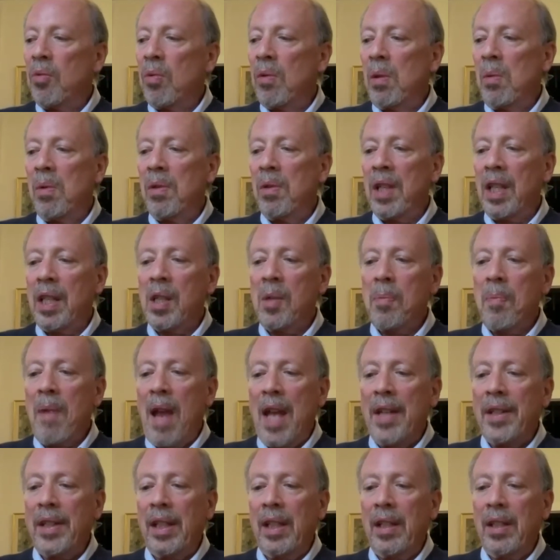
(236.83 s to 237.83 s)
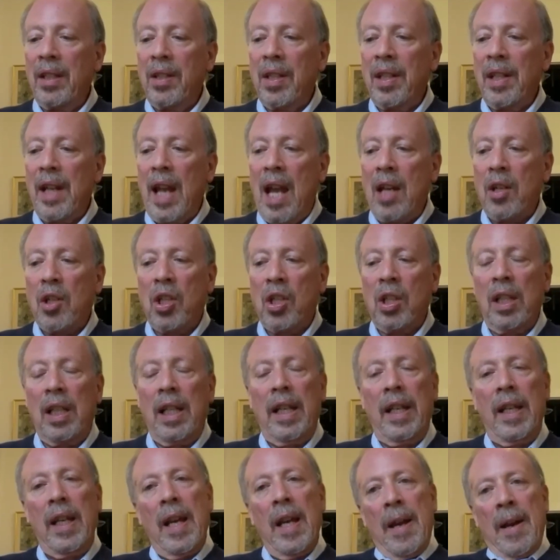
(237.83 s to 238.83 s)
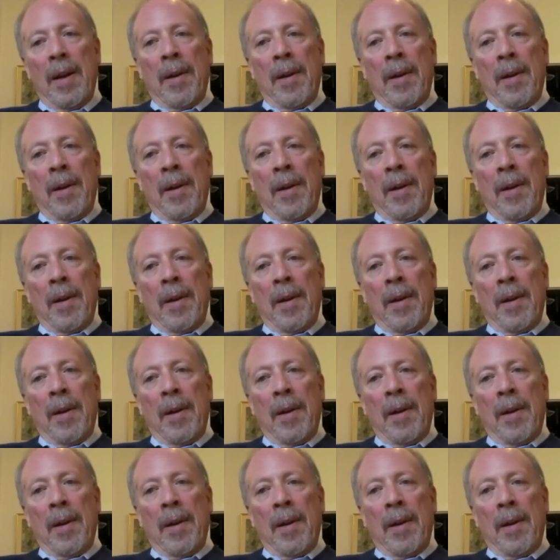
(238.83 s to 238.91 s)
We were expanding internationally.